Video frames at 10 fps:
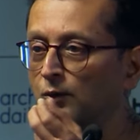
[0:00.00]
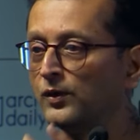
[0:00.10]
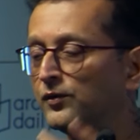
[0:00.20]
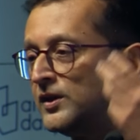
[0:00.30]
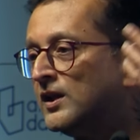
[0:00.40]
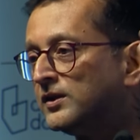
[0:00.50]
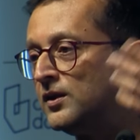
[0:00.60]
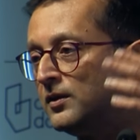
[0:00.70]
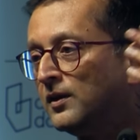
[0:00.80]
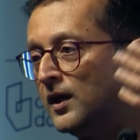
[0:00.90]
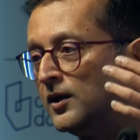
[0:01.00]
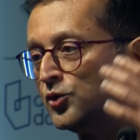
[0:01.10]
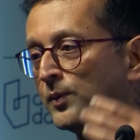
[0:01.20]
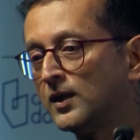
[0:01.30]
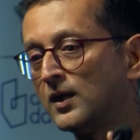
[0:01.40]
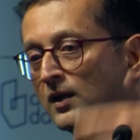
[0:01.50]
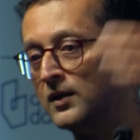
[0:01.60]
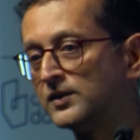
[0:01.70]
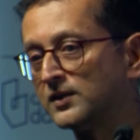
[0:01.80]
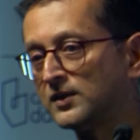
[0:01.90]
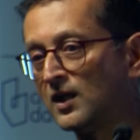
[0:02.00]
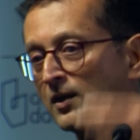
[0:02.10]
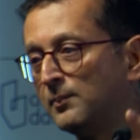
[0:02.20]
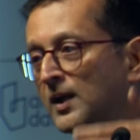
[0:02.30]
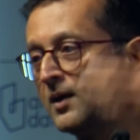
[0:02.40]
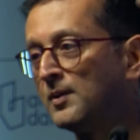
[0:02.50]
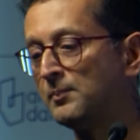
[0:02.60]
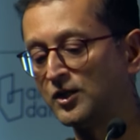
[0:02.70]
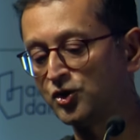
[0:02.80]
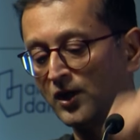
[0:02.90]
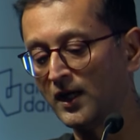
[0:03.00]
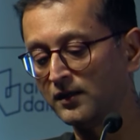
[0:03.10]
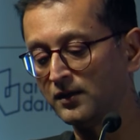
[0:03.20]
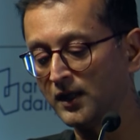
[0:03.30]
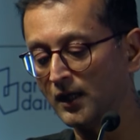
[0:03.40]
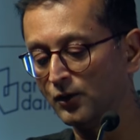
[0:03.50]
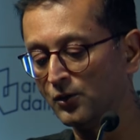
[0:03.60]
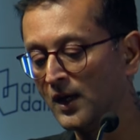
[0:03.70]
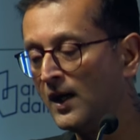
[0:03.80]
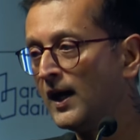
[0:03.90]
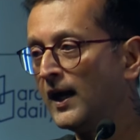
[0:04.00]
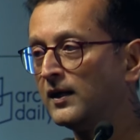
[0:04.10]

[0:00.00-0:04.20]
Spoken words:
would have seen certain areas where the colors have suddenly become a much lighter yellow, and